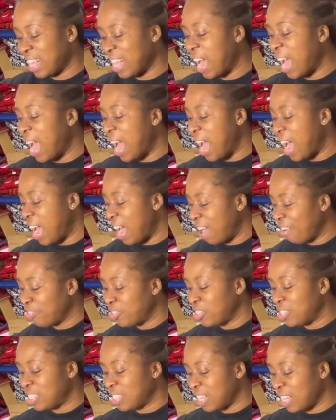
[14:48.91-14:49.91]
I have
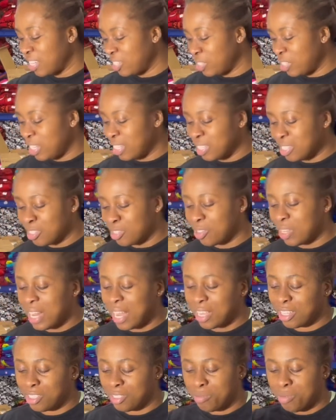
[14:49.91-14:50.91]
to schedule it. So
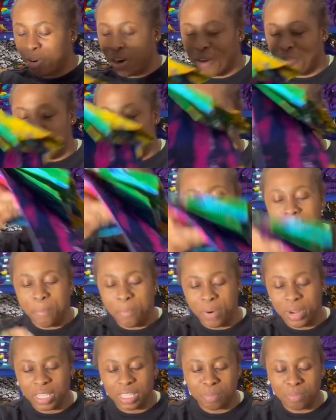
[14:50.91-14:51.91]
like tomorrow I've got a hair
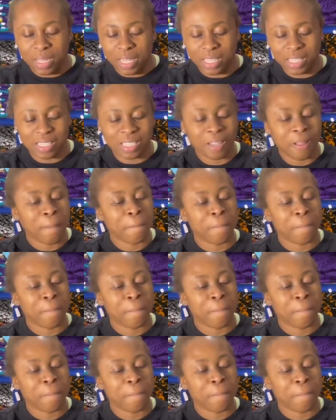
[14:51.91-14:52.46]
appointment.